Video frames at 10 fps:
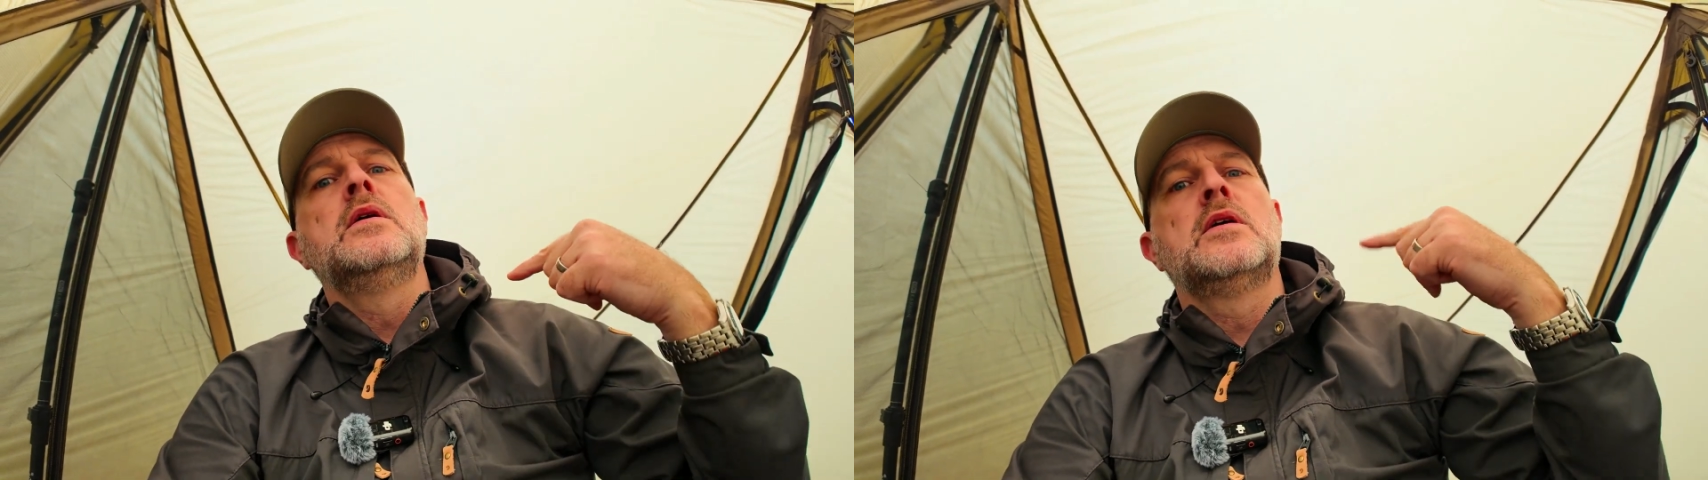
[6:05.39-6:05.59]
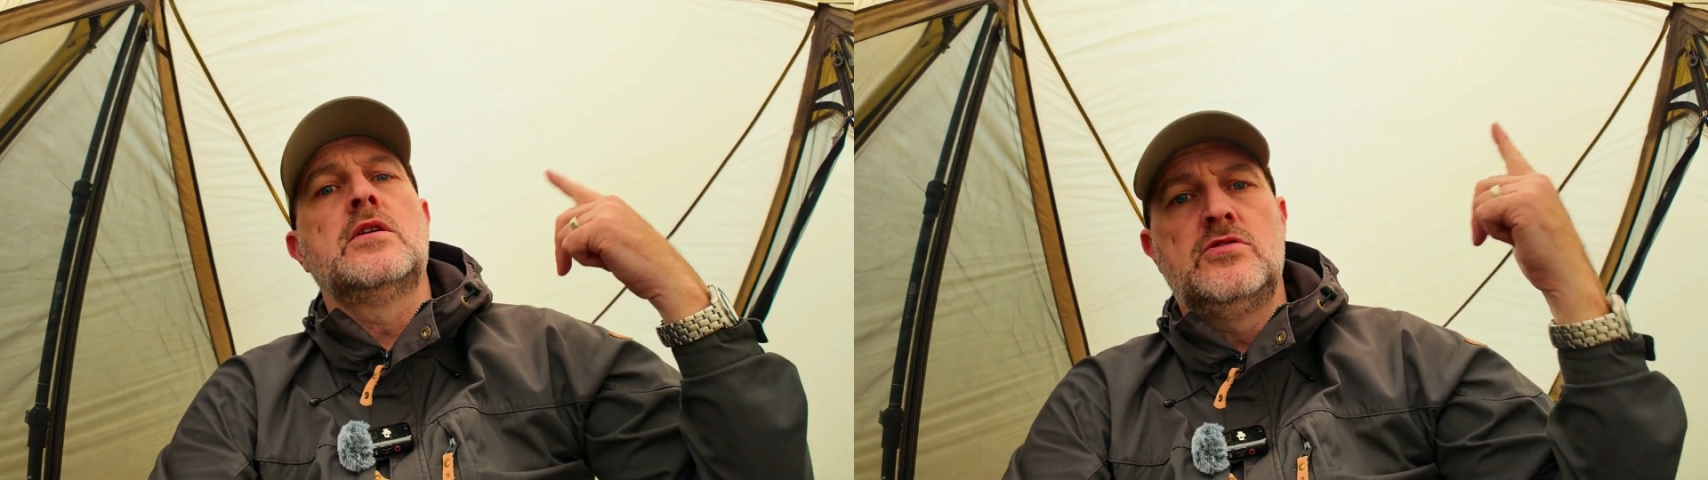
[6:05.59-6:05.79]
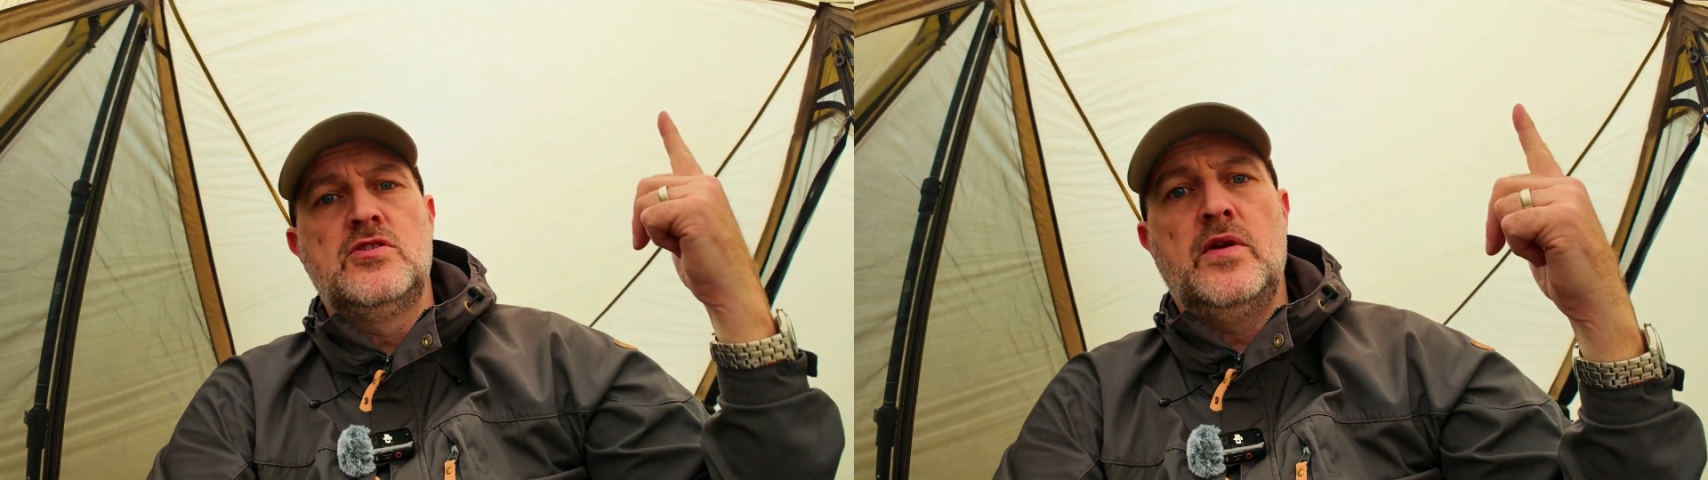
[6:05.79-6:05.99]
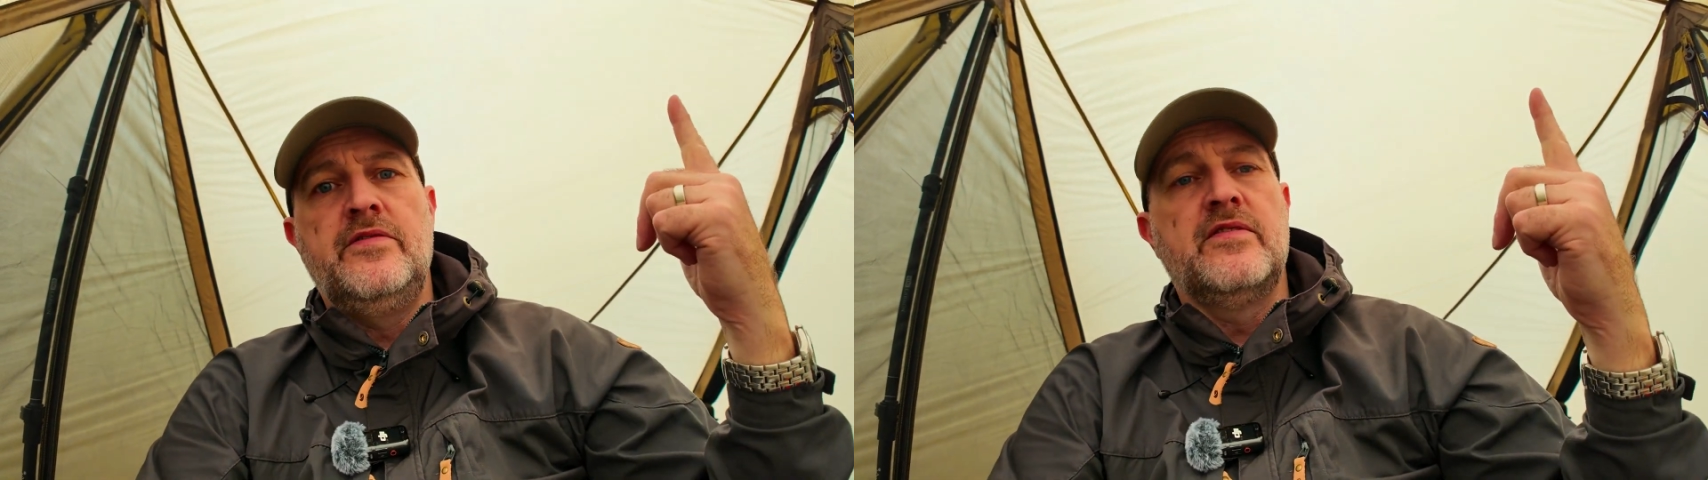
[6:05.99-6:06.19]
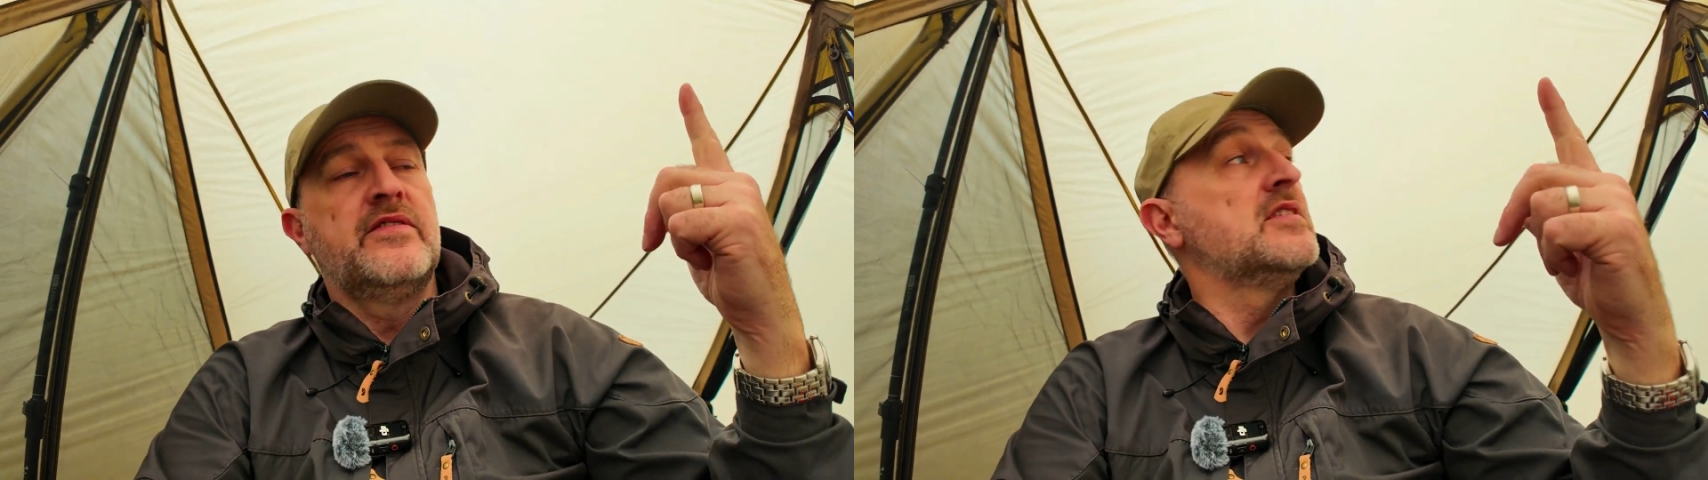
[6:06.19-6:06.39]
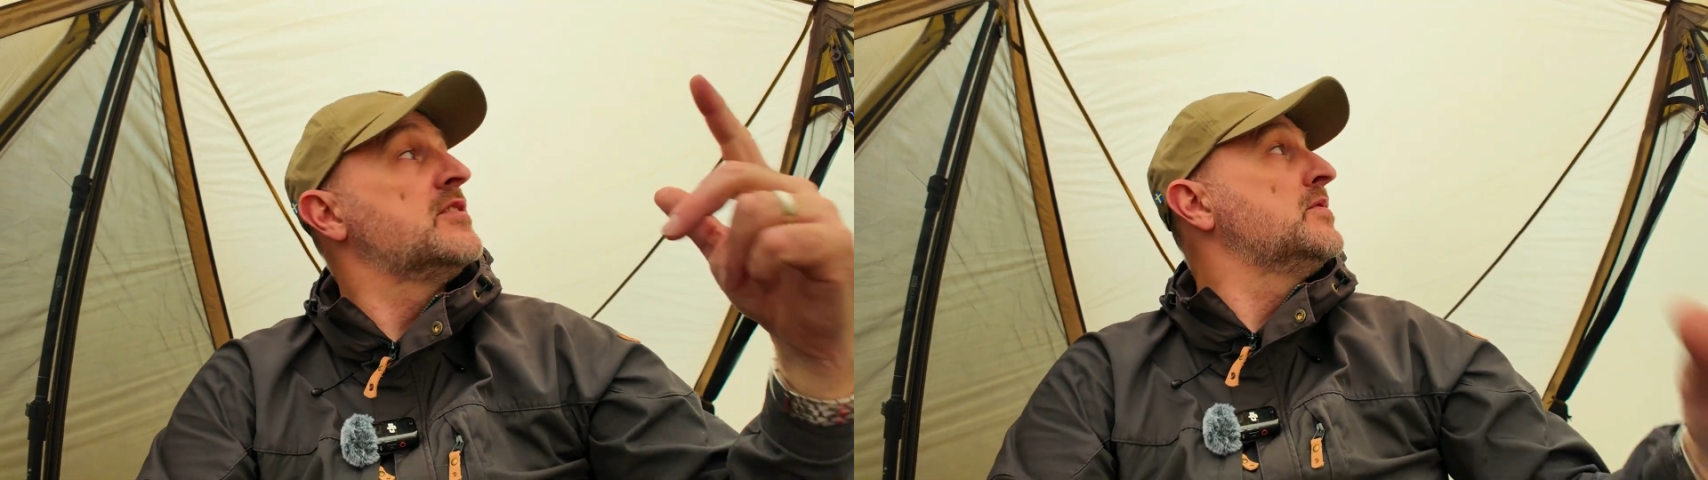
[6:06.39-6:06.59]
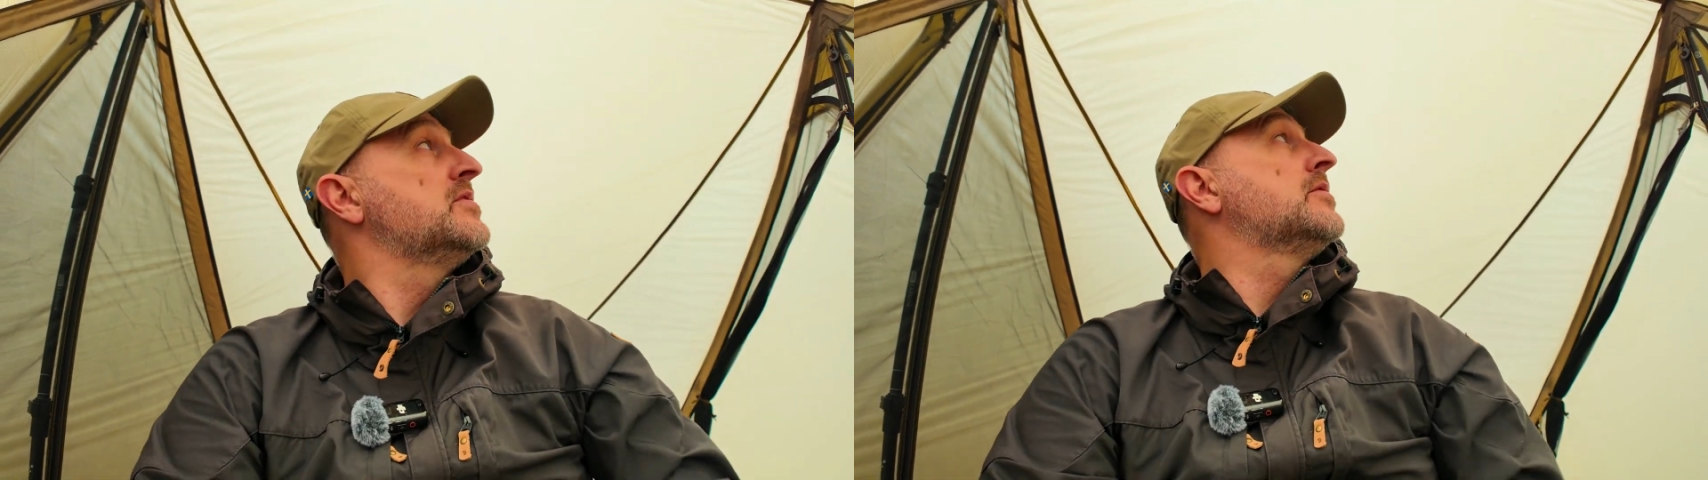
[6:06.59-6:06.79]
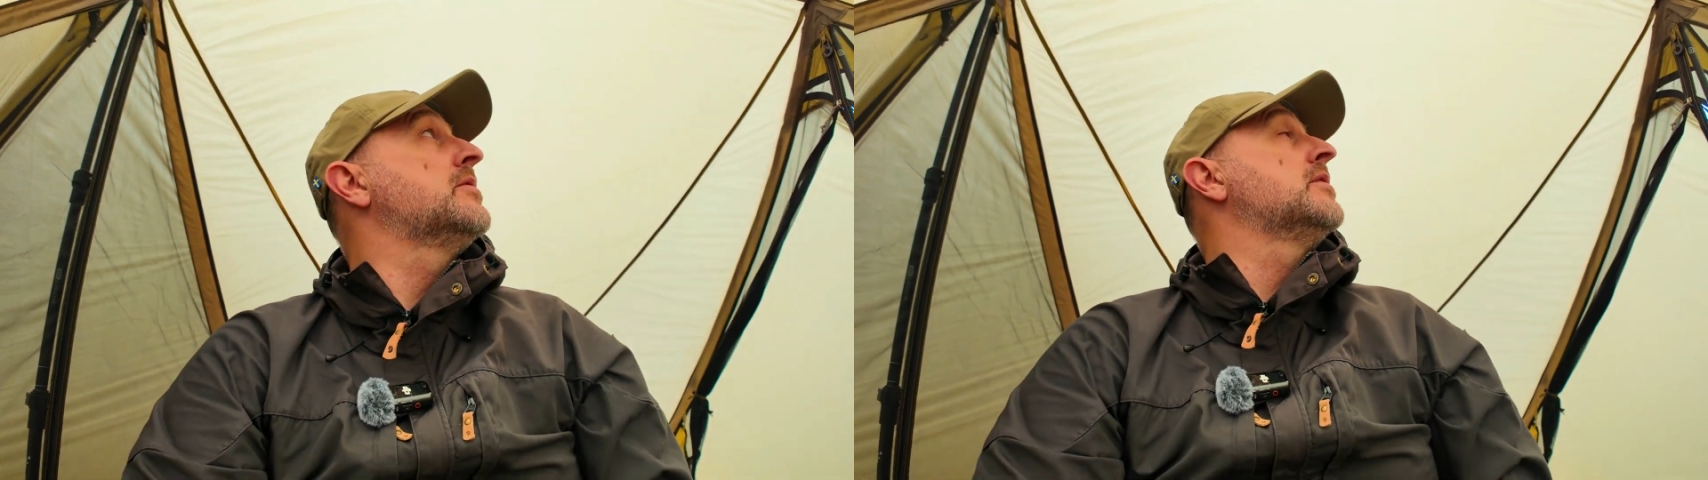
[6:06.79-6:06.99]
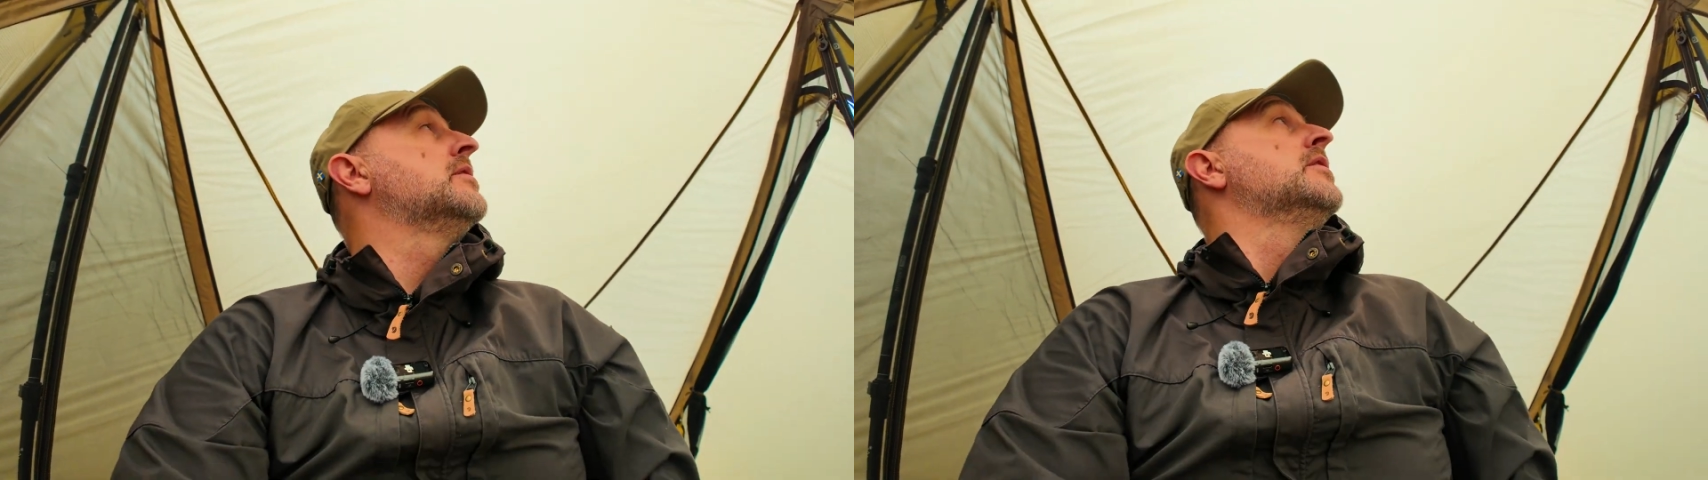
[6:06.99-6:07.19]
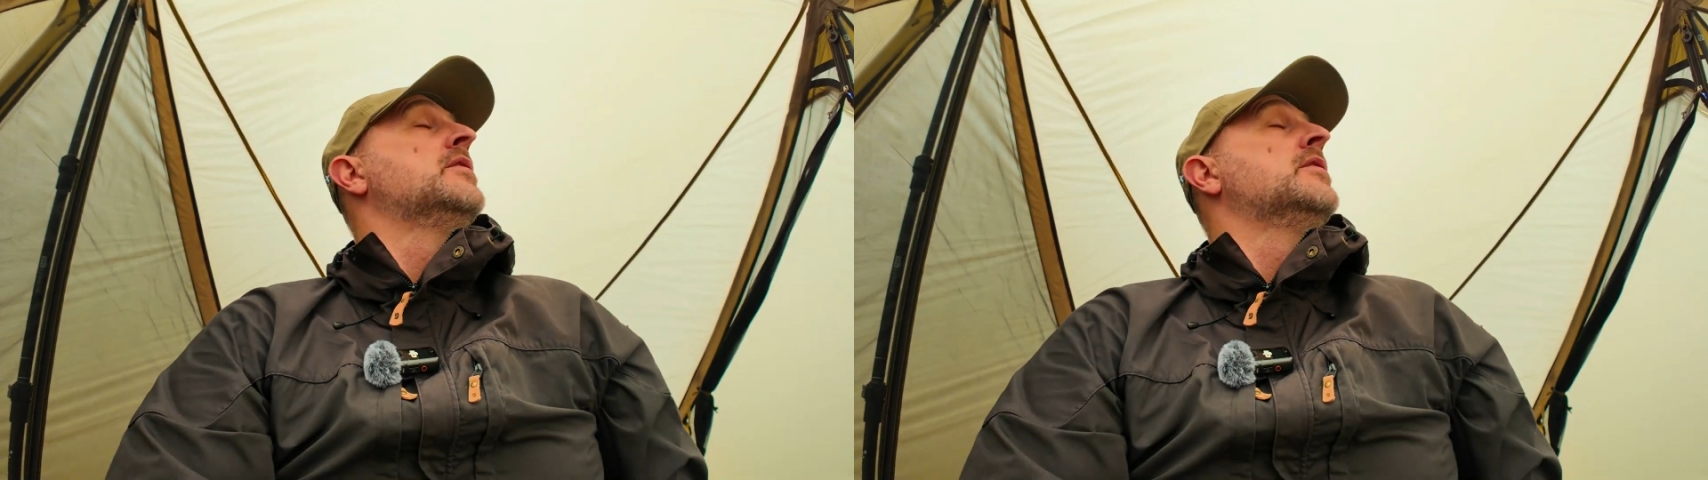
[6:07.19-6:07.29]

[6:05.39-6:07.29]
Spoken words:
125 centimetres high.